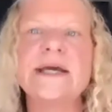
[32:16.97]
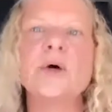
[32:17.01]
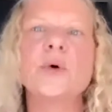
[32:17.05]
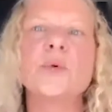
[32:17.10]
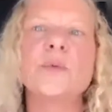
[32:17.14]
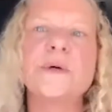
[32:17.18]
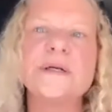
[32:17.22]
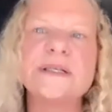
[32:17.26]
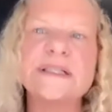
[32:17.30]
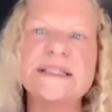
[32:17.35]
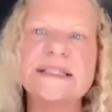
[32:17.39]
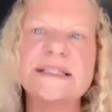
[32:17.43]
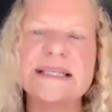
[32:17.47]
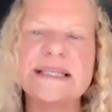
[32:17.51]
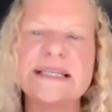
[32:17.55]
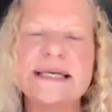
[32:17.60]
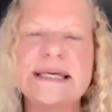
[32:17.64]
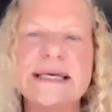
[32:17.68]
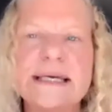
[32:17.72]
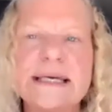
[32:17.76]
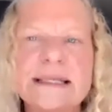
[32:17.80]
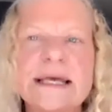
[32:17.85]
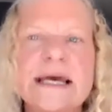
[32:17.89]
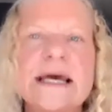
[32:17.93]
or you
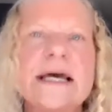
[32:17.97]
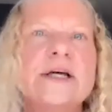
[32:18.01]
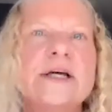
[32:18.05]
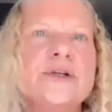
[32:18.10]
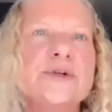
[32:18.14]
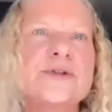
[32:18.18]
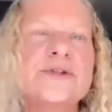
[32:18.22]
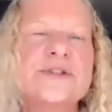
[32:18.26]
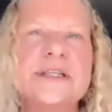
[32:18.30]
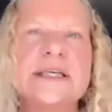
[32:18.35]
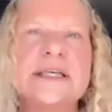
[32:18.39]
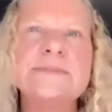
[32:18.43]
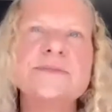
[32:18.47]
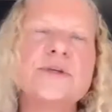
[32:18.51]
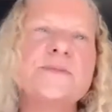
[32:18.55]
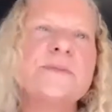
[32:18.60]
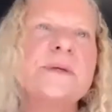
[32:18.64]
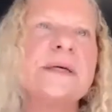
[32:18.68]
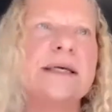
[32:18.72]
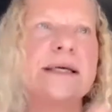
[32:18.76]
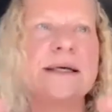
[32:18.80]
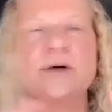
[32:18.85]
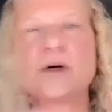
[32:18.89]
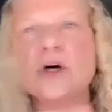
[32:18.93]
seem to
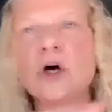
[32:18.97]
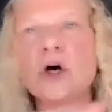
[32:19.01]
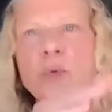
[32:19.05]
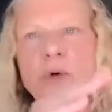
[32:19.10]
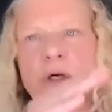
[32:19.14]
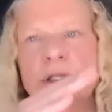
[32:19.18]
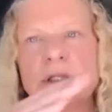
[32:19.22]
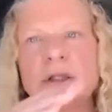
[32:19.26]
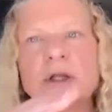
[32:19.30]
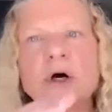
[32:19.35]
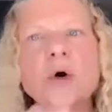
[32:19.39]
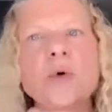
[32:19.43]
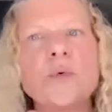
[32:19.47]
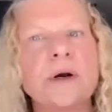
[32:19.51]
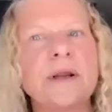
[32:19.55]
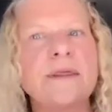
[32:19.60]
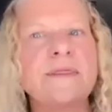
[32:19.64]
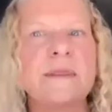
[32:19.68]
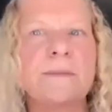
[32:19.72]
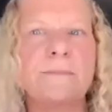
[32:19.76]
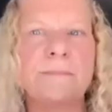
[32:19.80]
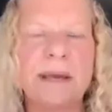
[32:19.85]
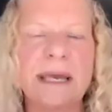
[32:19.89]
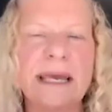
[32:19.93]
be going lower in
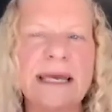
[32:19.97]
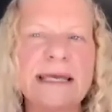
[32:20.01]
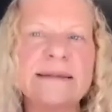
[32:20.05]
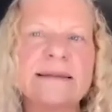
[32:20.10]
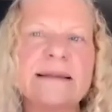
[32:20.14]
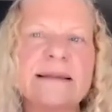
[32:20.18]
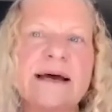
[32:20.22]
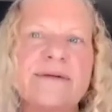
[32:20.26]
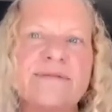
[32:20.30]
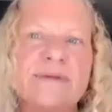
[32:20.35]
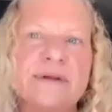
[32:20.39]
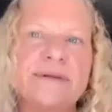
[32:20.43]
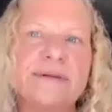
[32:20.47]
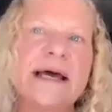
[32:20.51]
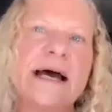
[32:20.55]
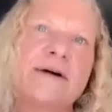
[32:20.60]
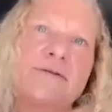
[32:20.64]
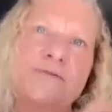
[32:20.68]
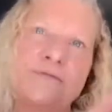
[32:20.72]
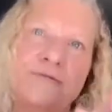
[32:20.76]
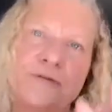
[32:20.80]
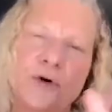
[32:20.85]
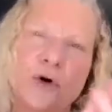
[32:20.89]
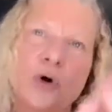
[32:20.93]
the pain level
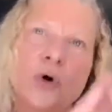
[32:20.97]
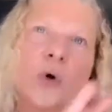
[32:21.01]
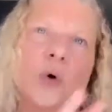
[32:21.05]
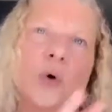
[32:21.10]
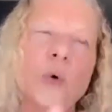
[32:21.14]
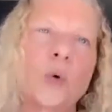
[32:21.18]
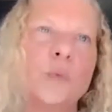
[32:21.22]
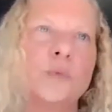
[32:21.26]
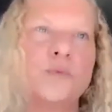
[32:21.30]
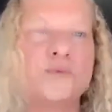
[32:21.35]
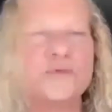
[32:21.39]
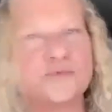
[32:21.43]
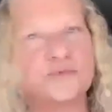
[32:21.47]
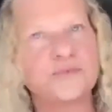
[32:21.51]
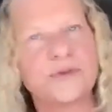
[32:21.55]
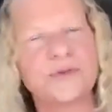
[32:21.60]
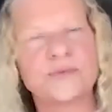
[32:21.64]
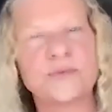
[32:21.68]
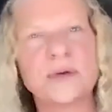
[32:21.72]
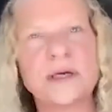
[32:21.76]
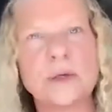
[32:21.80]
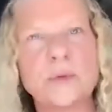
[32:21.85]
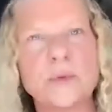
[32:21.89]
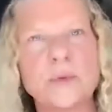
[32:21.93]
now for a whole
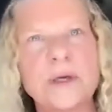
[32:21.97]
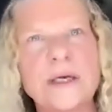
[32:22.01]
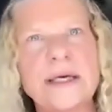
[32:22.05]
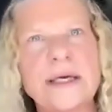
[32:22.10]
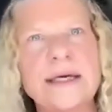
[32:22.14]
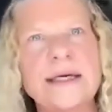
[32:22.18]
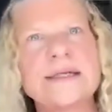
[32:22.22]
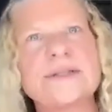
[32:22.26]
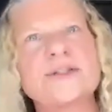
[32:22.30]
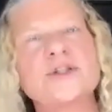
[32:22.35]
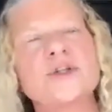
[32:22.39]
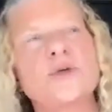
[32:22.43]
3 weeks.